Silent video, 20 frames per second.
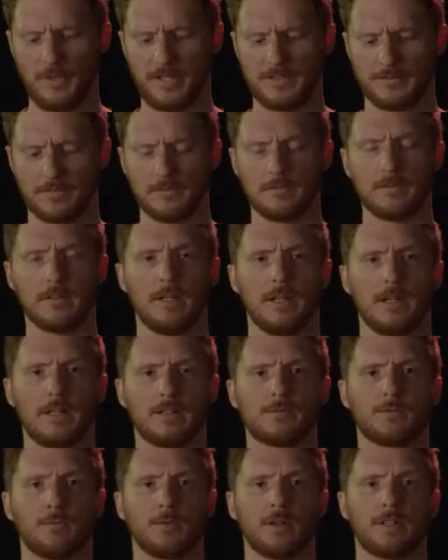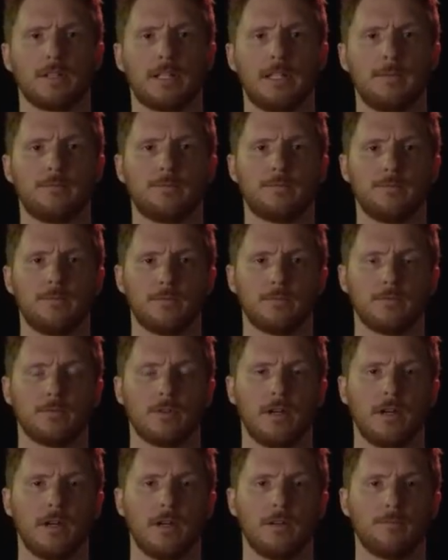but uh, we're gonna keep
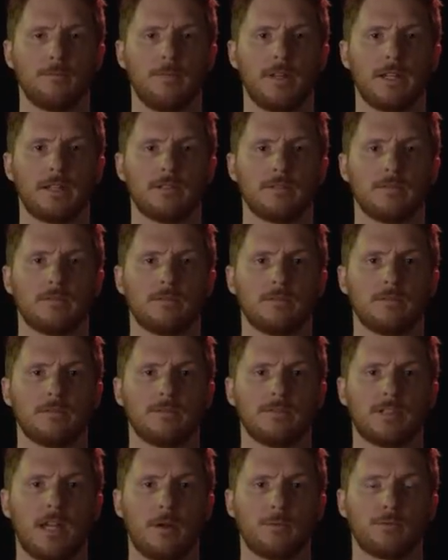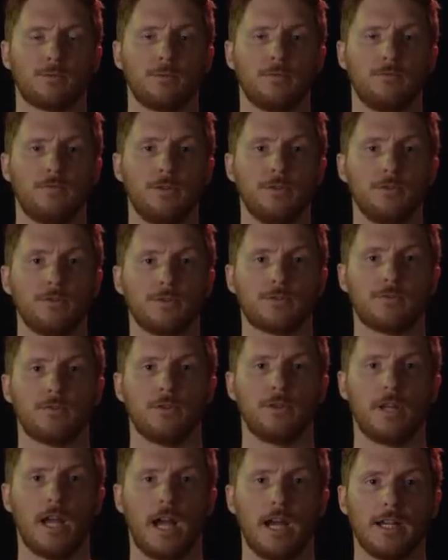uh, making sandwich reviews
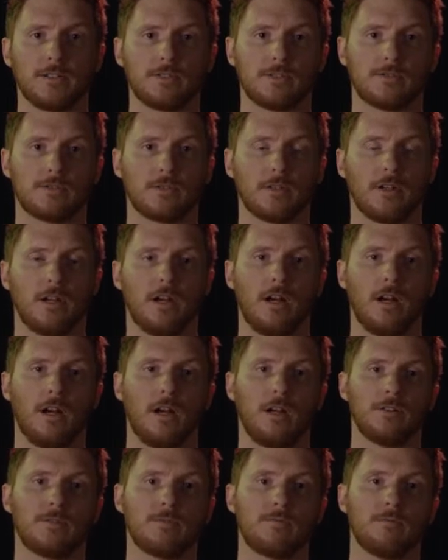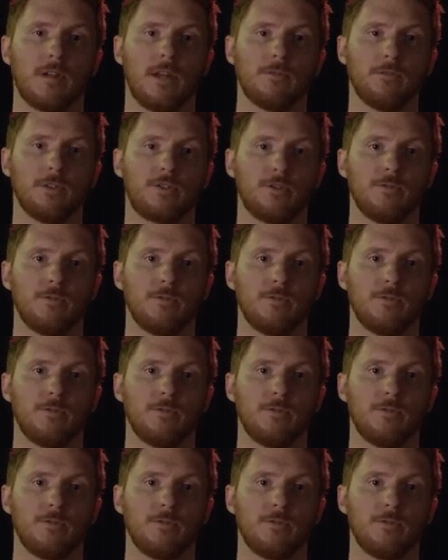for you guys uh, every